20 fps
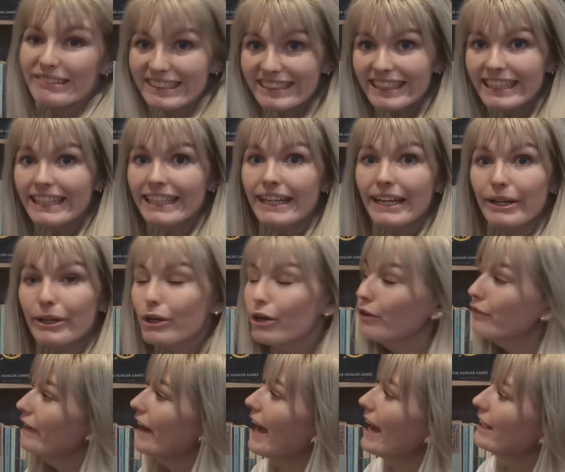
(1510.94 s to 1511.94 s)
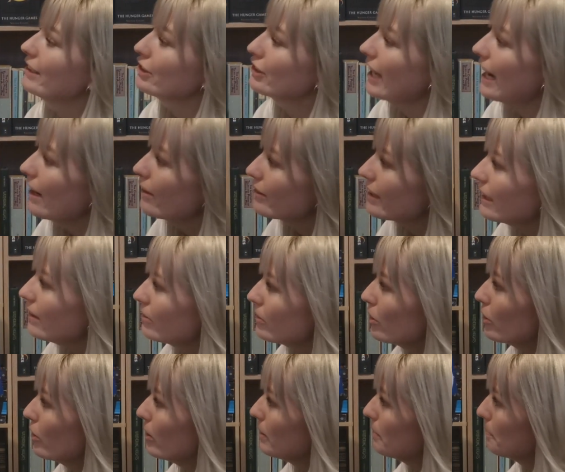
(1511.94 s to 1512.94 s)
pretty cover, and shout
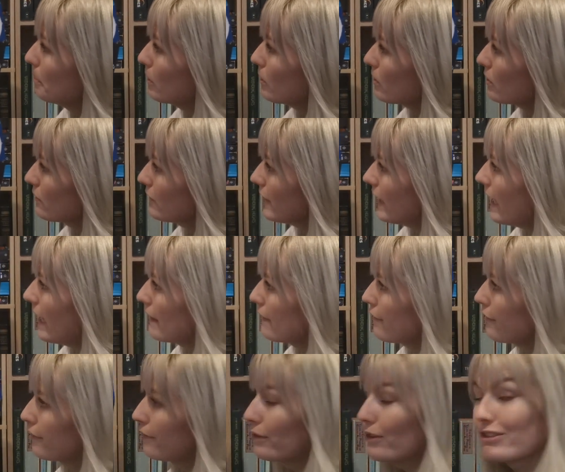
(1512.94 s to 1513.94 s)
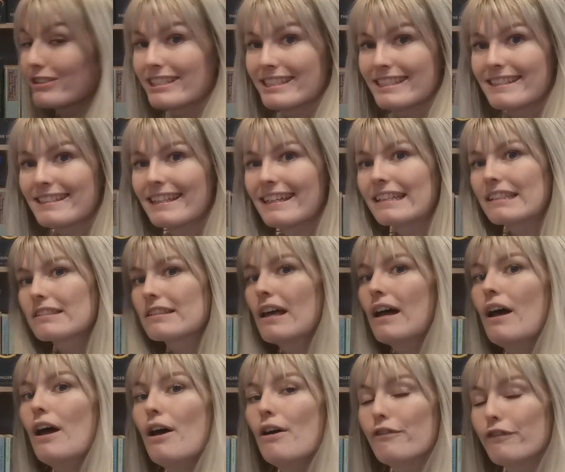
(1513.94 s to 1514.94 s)
out to Books for Life 46
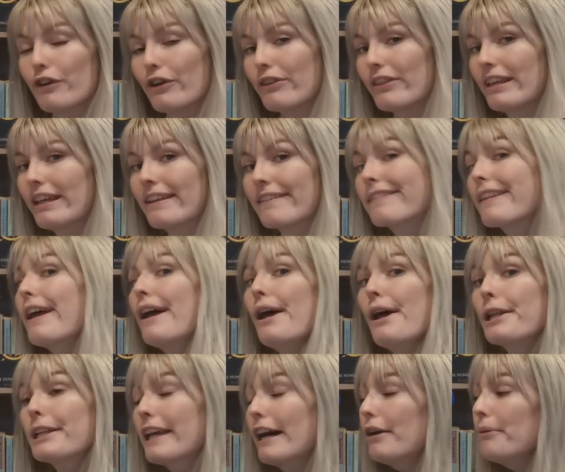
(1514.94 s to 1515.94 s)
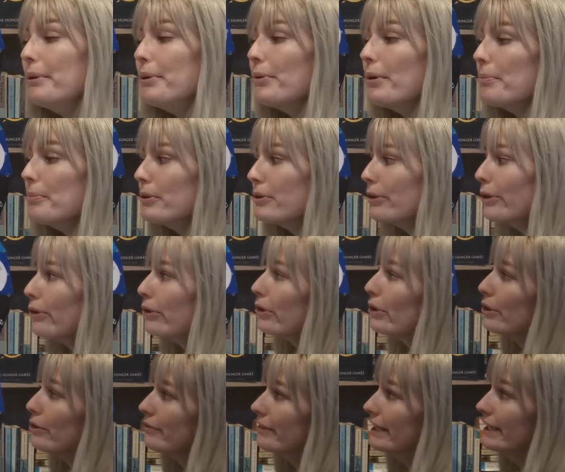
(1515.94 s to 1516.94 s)
for this. Tell me what book you're
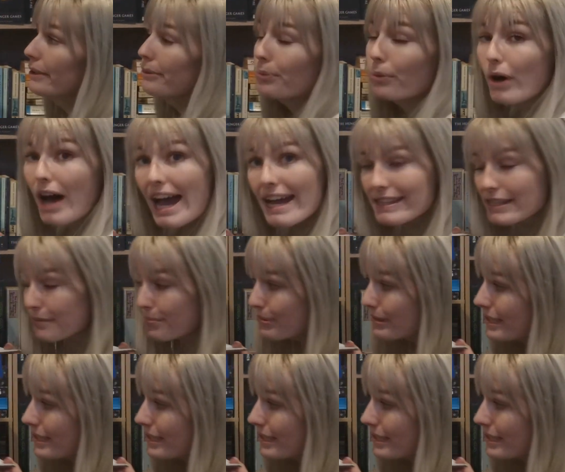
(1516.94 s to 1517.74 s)
gonna read. What has a